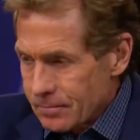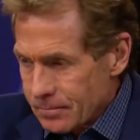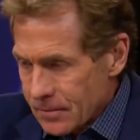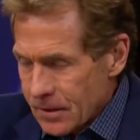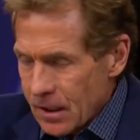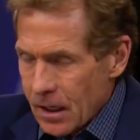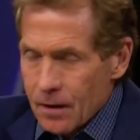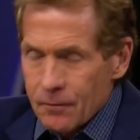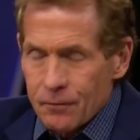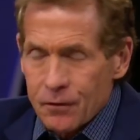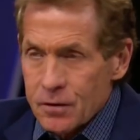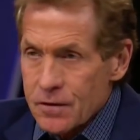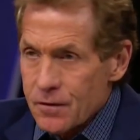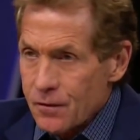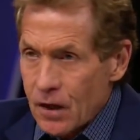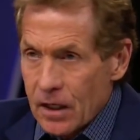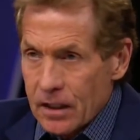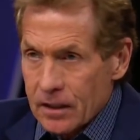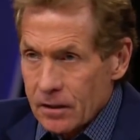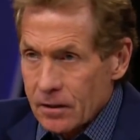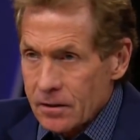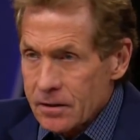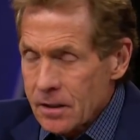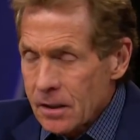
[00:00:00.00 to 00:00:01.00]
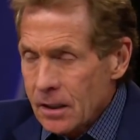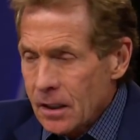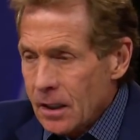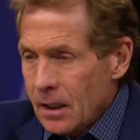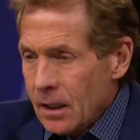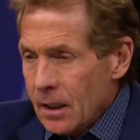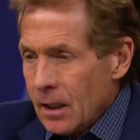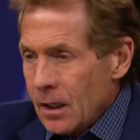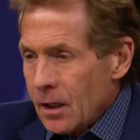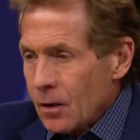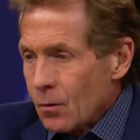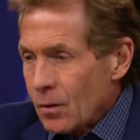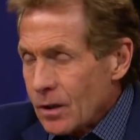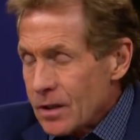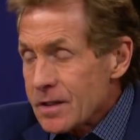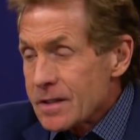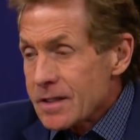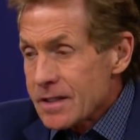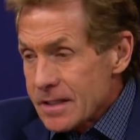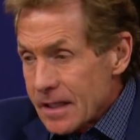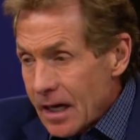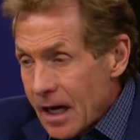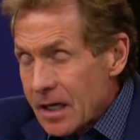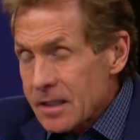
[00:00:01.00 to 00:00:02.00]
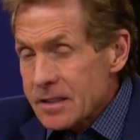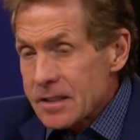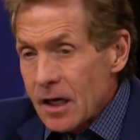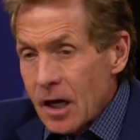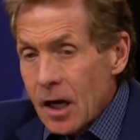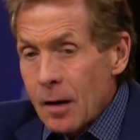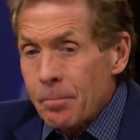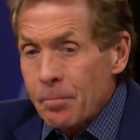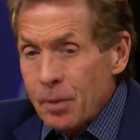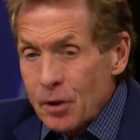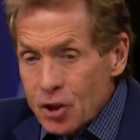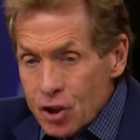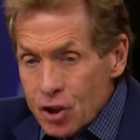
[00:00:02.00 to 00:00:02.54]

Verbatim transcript: conference finals when Zaza